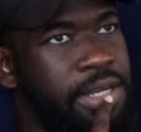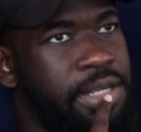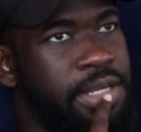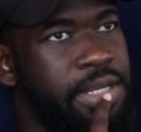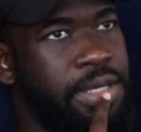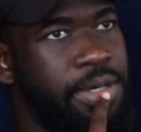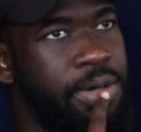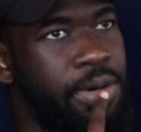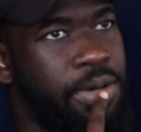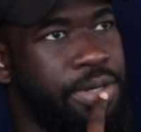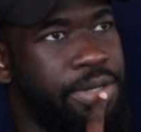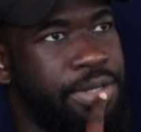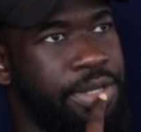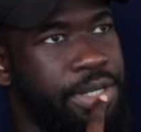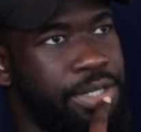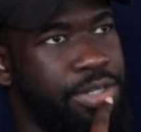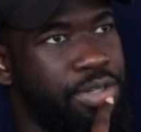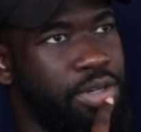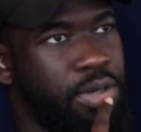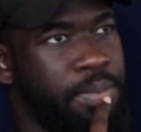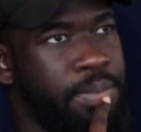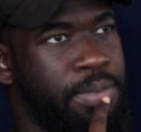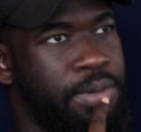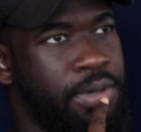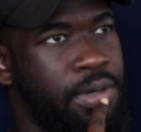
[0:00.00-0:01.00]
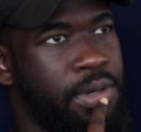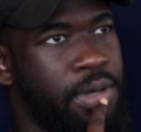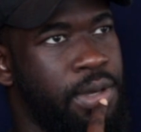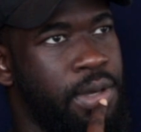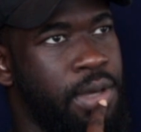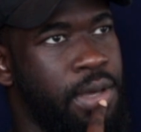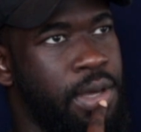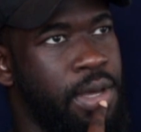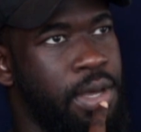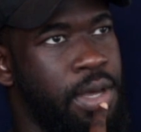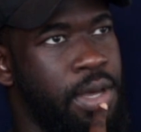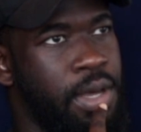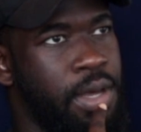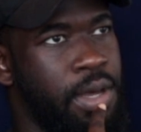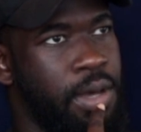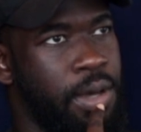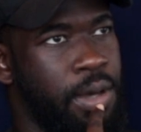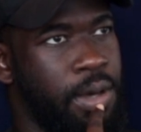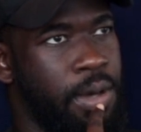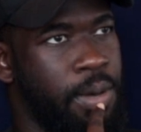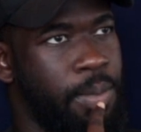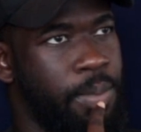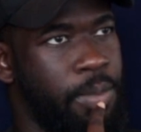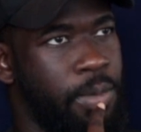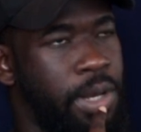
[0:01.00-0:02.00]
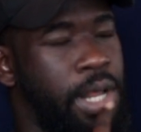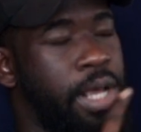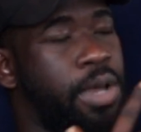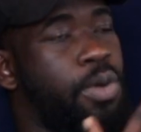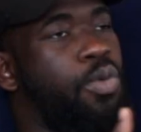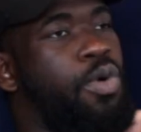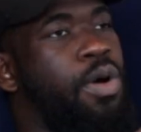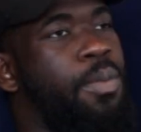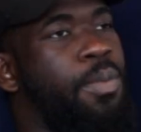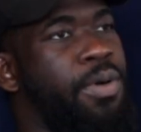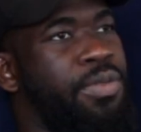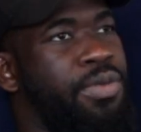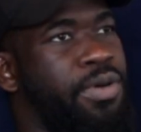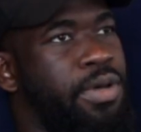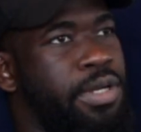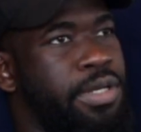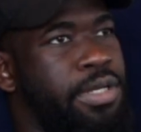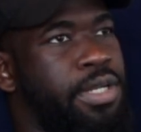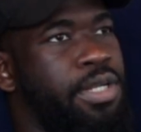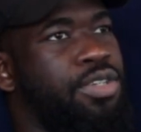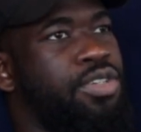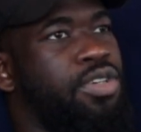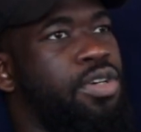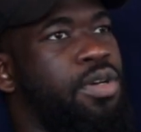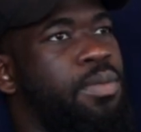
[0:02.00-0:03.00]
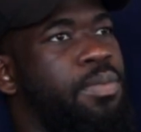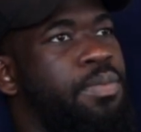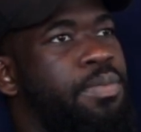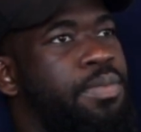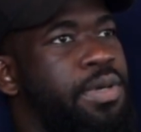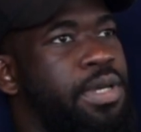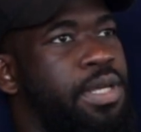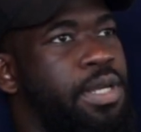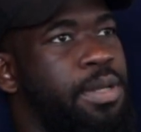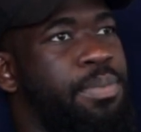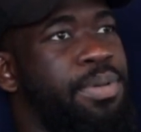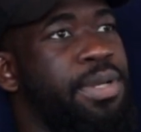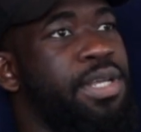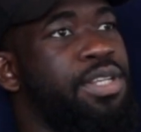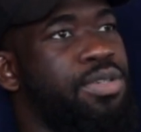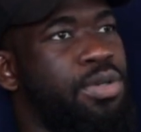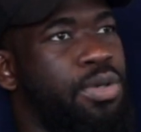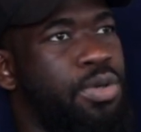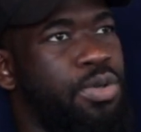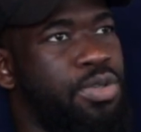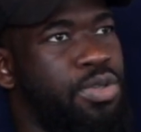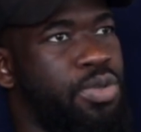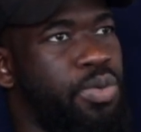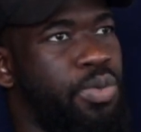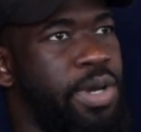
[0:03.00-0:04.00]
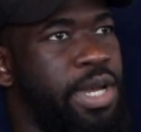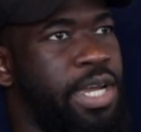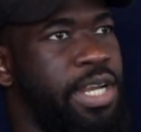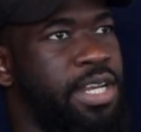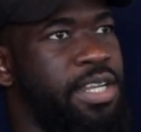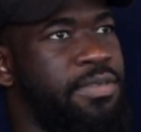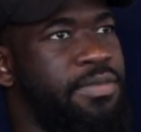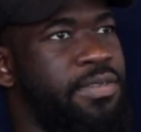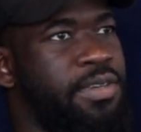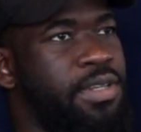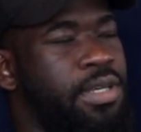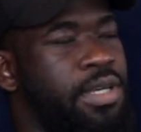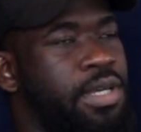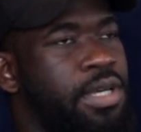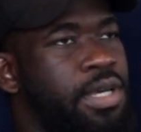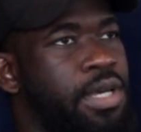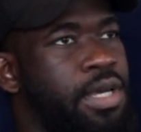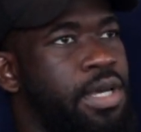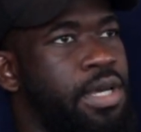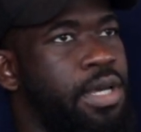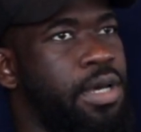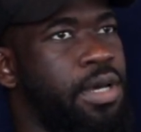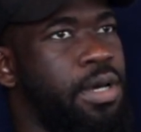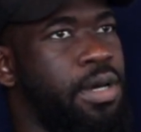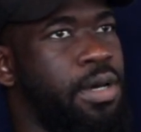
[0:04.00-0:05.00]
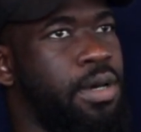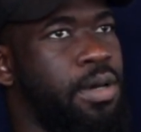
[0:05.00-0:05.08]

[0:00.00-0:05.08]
I did a holiday job, mm-hmm. um, like a one month holiday job in a place close to where I lived, mm-hmm.